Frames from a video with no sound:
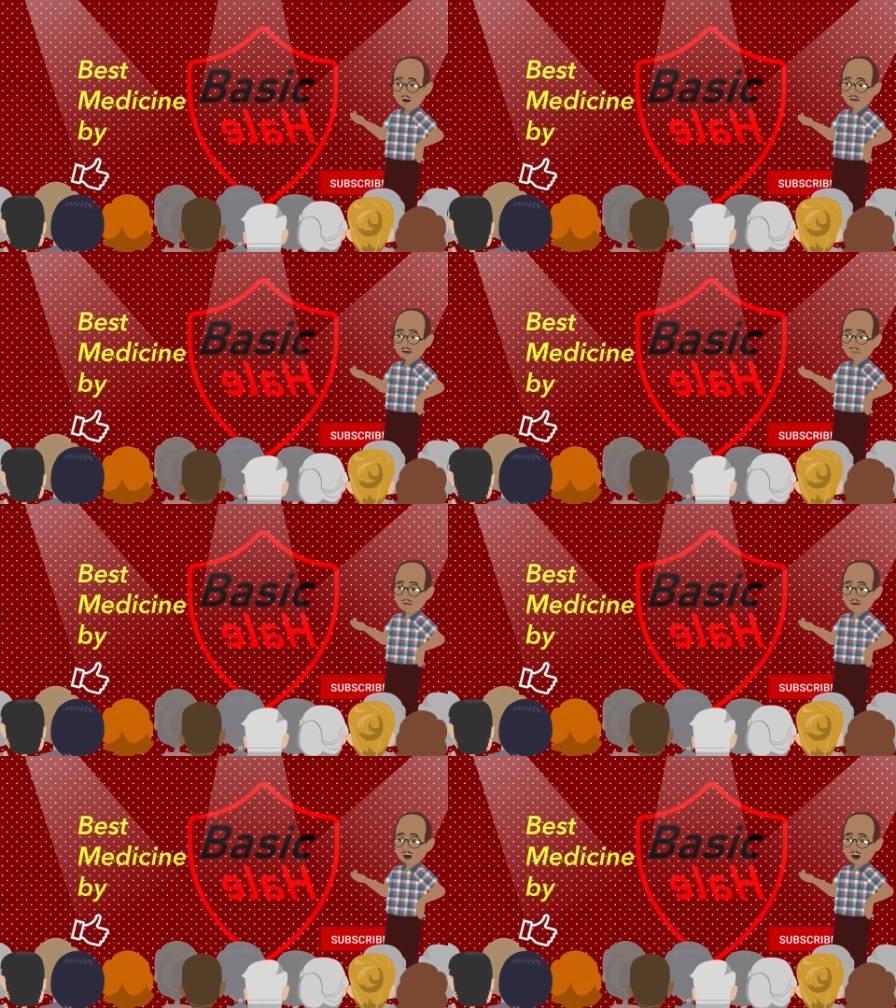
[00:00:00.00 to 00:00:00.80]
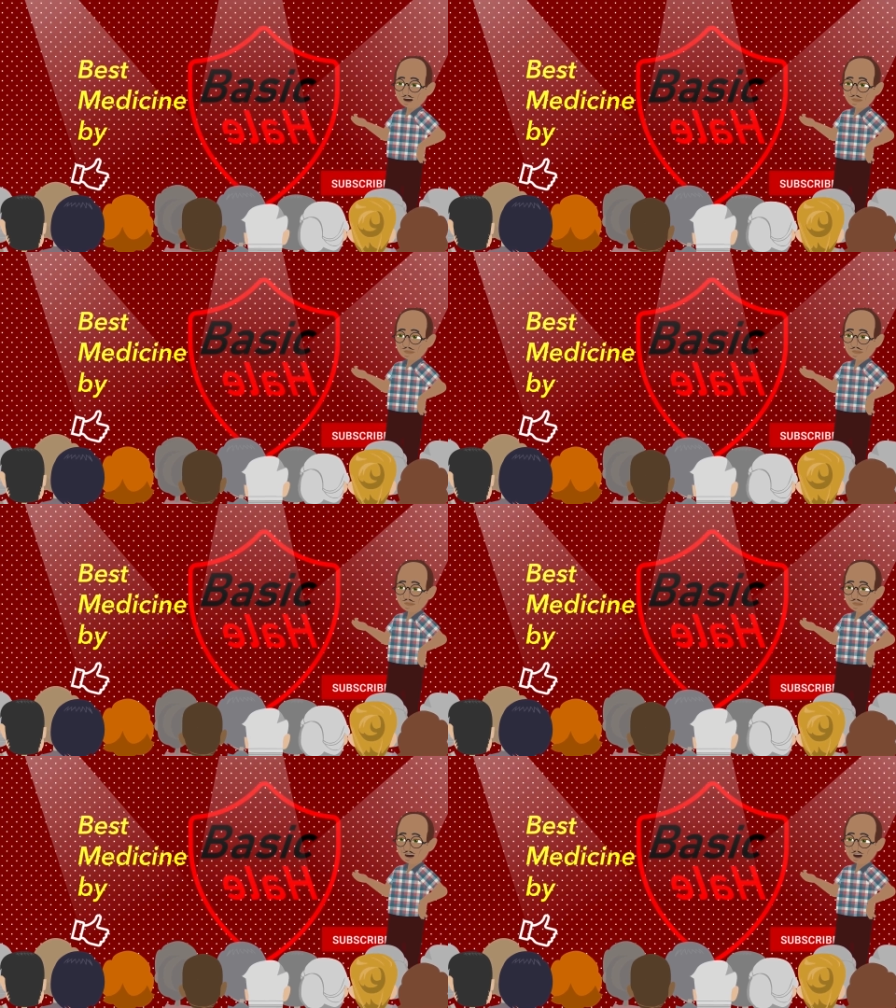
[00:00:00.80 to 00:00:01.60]
about it. You know,
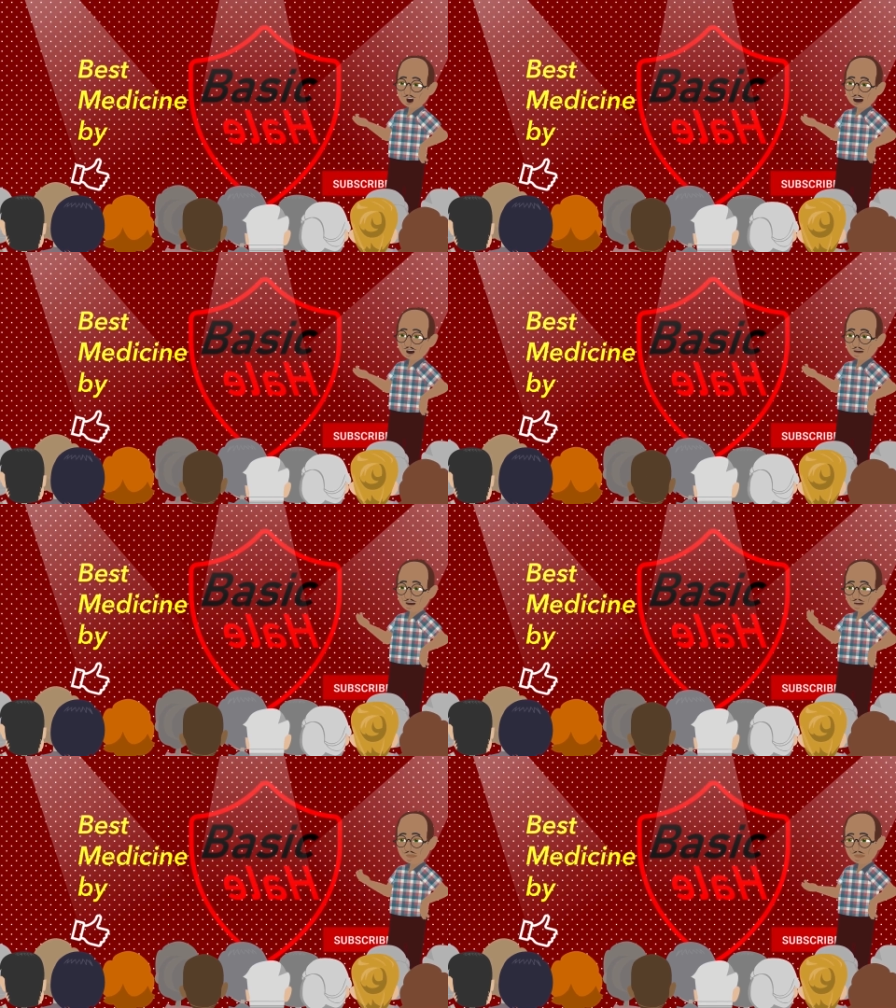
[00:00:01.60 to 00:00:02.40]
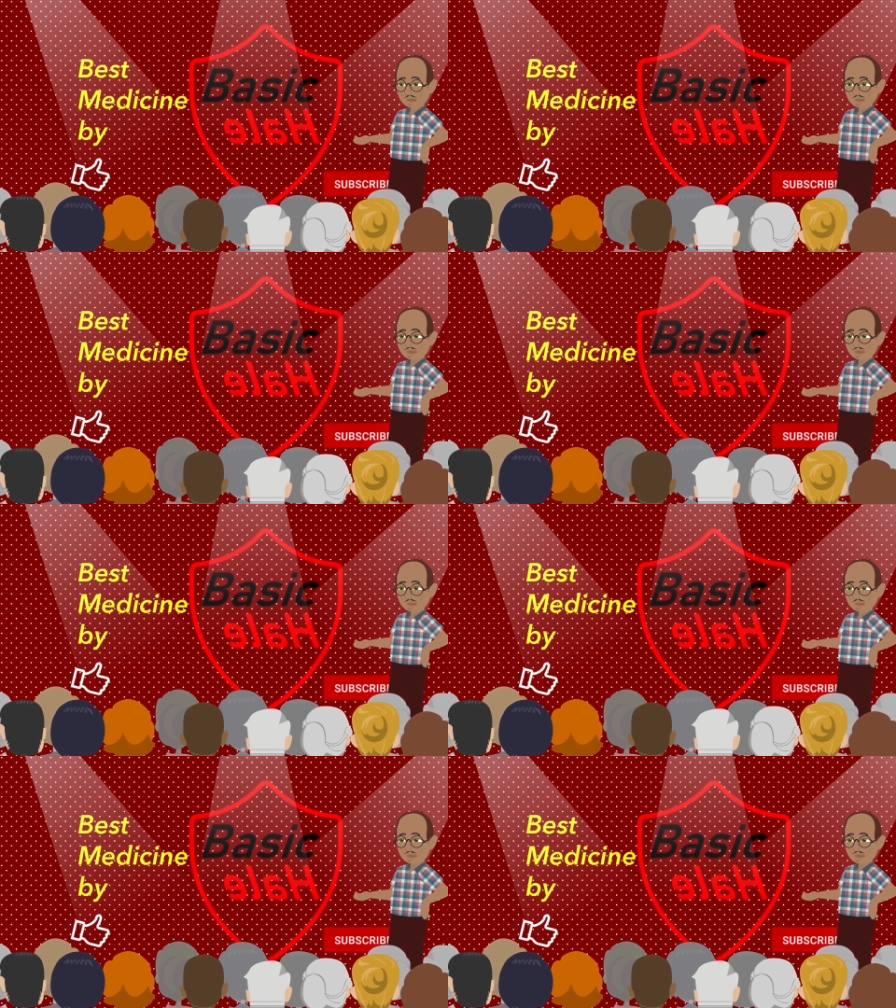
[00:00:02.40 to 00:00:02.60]
it bothered me.